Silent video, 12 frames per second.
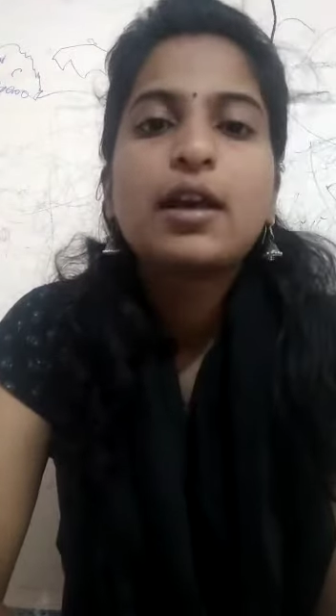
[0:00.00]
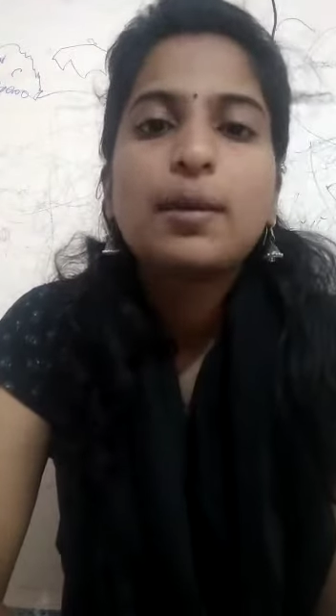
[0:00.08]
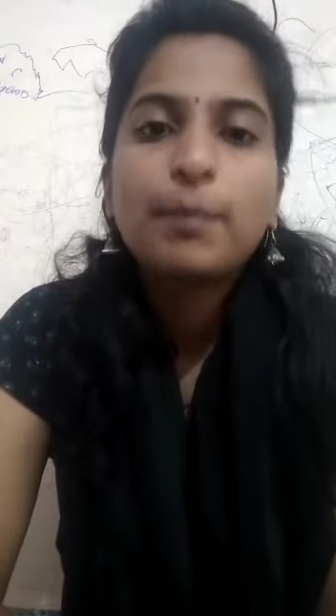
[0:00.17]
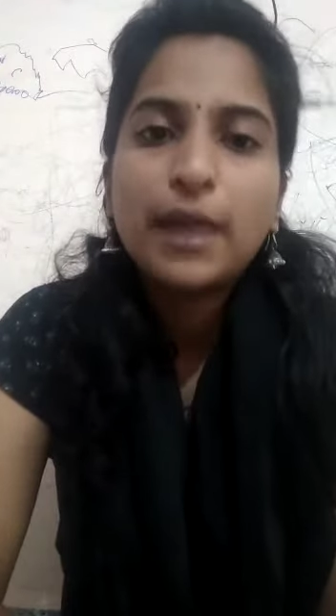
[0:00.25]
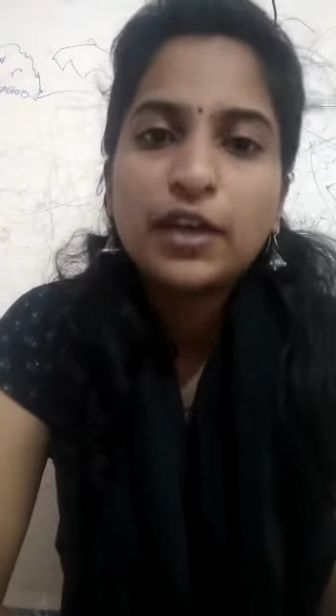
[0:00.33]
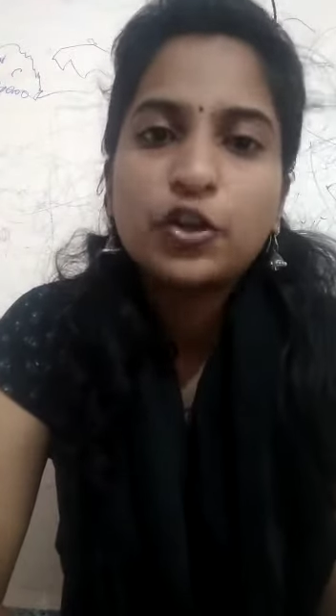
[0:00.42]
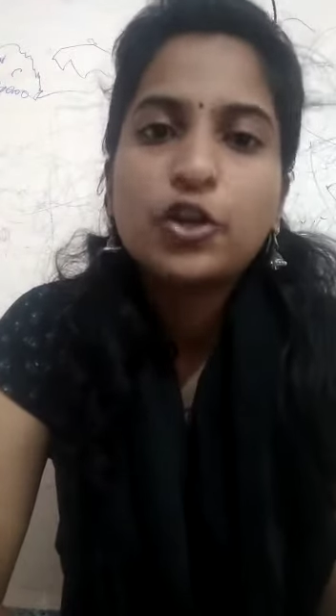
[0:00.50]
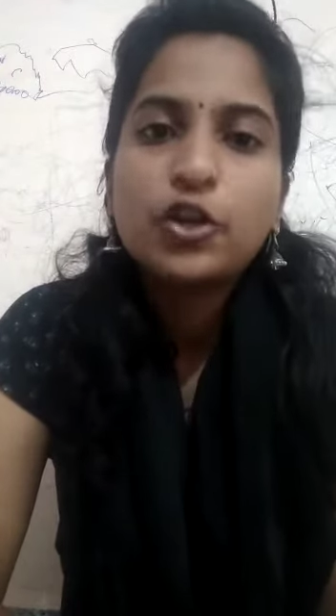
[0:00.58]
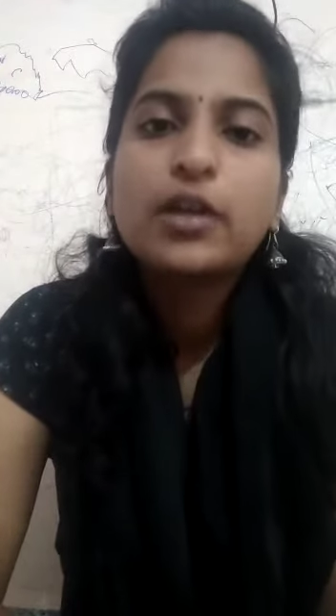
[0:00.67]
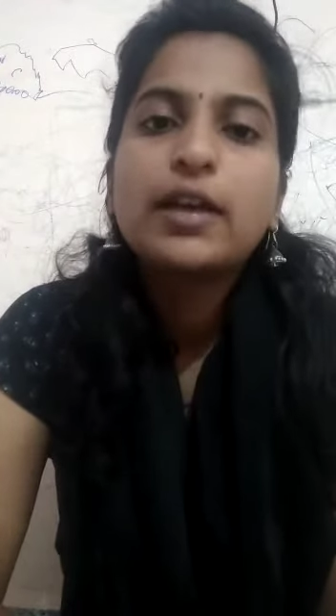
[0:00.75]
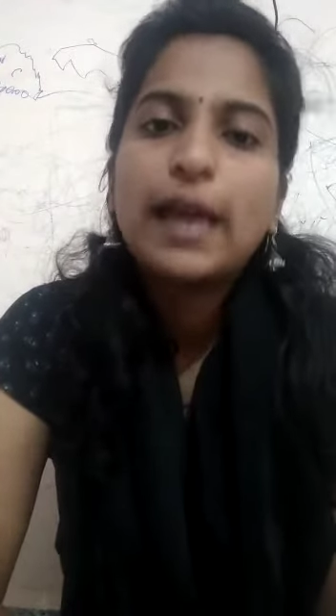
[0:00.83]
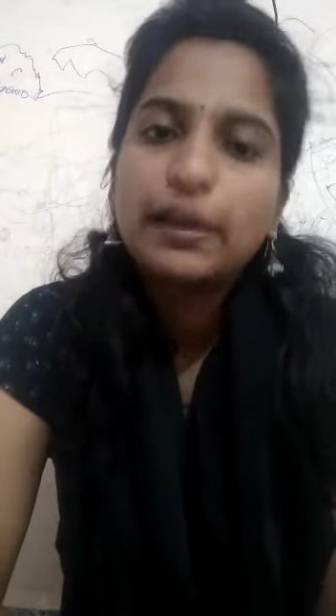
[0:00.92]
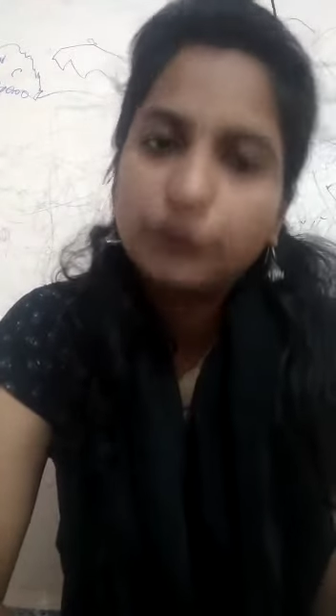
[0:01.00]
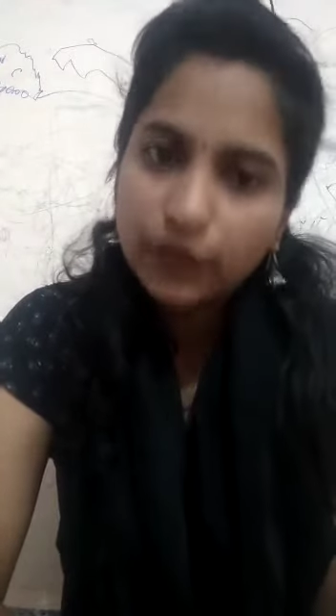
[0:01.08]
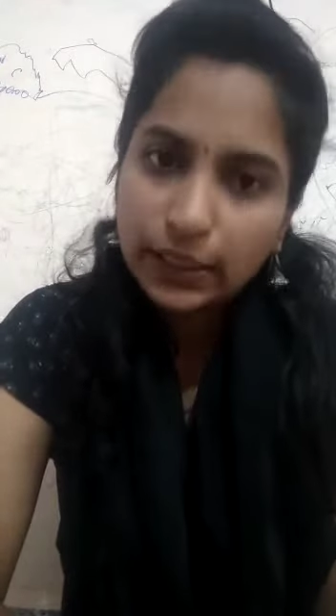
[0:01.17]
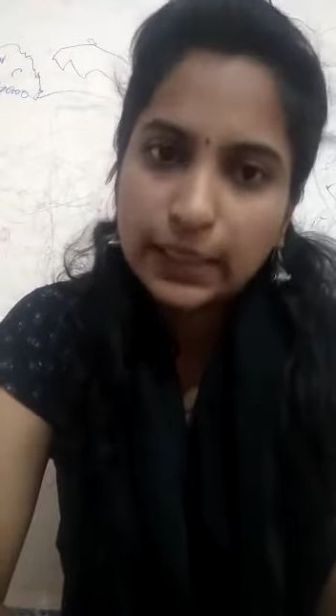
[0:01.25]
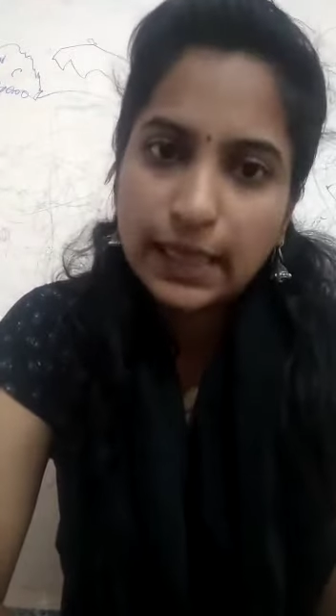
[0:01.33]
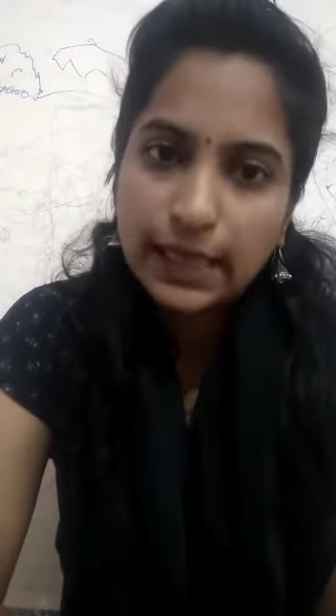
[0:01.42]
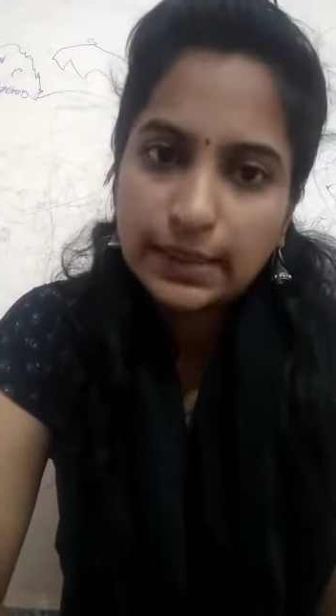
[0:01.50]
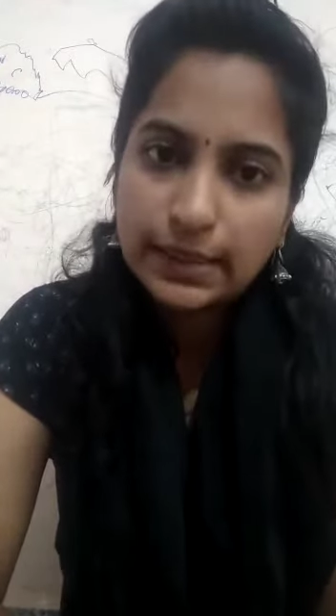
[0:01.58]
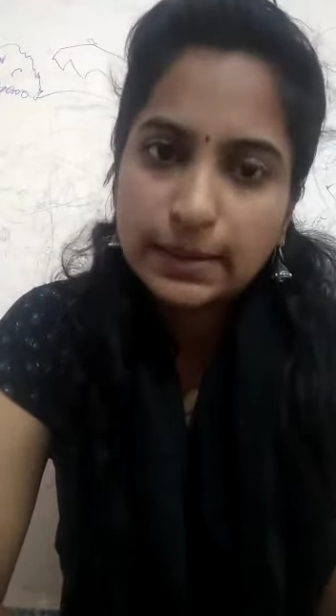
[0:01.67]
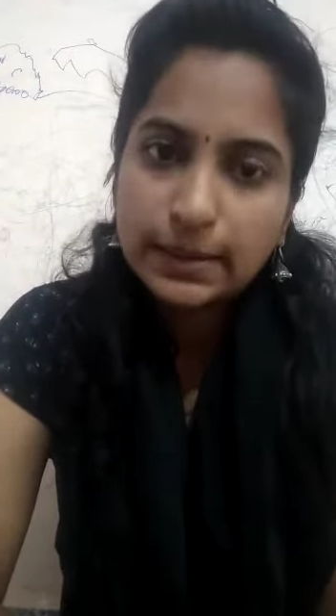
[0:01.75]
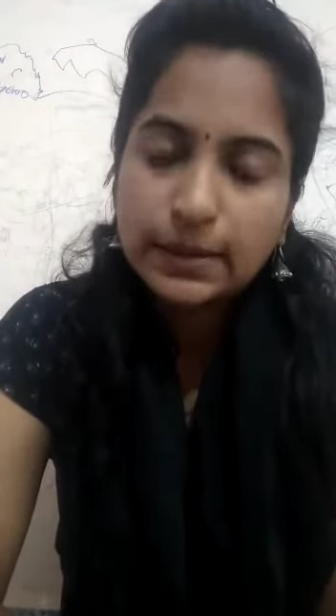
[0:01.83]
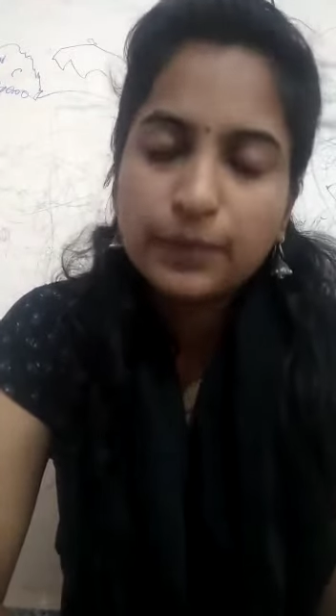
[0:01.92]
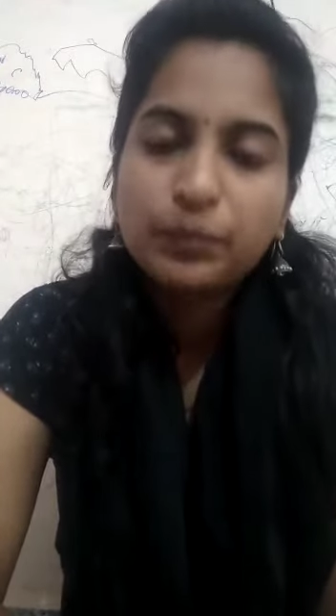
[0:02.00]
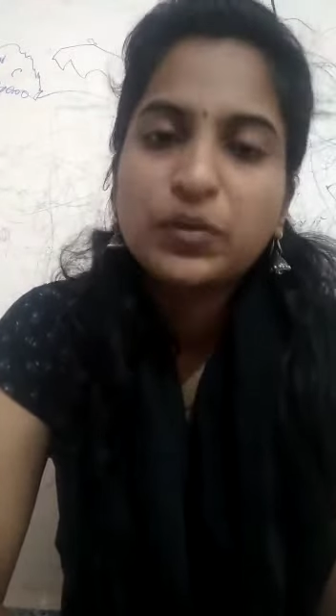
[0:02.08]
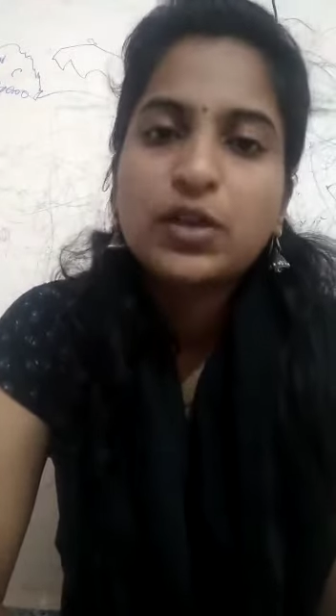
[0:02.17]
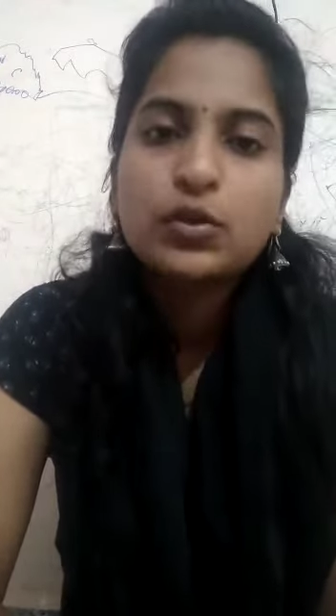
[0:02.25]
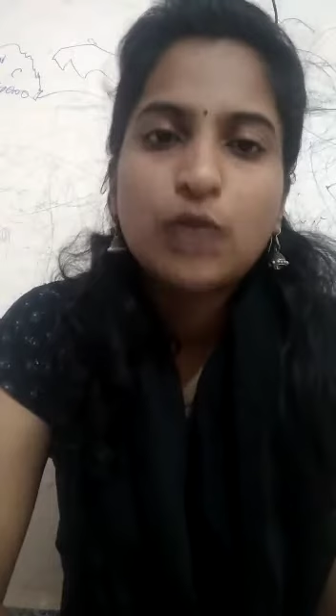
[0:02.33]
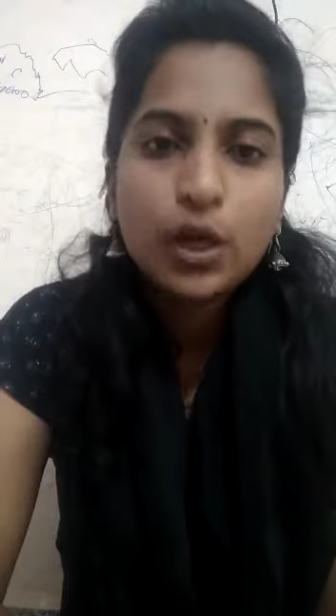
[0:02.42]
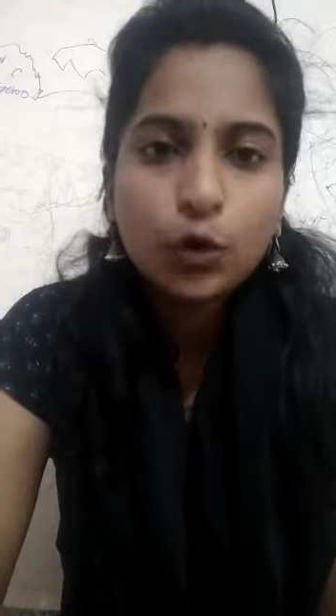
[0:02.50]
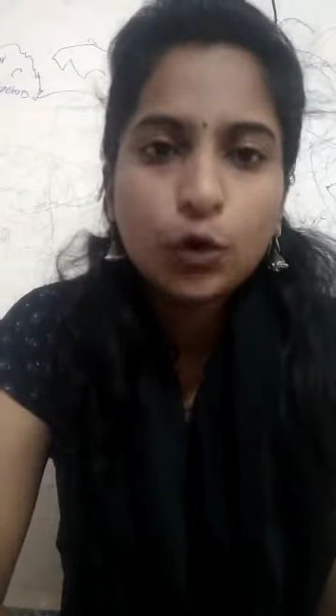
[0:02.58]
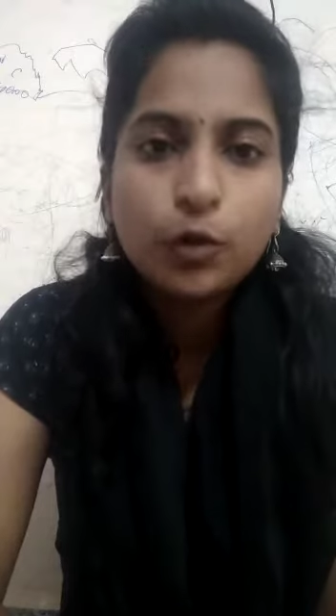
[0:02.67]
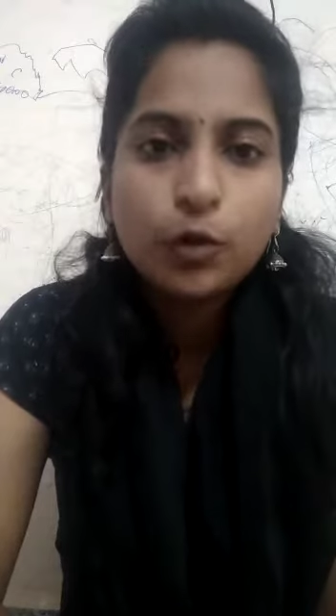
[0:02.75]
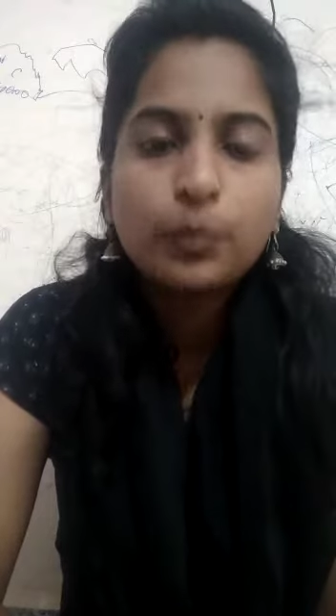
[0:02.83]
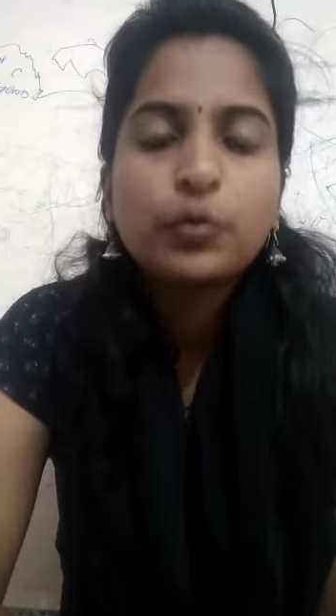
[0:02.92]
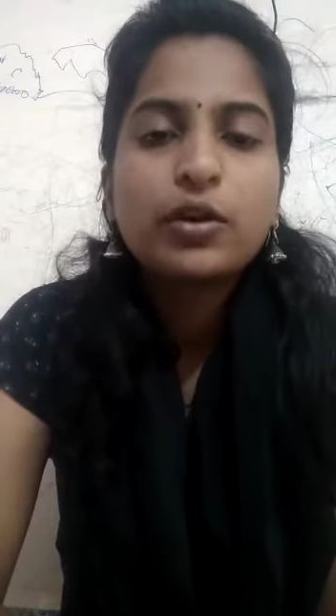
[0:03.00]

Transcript: manure and fertilizers. So I hope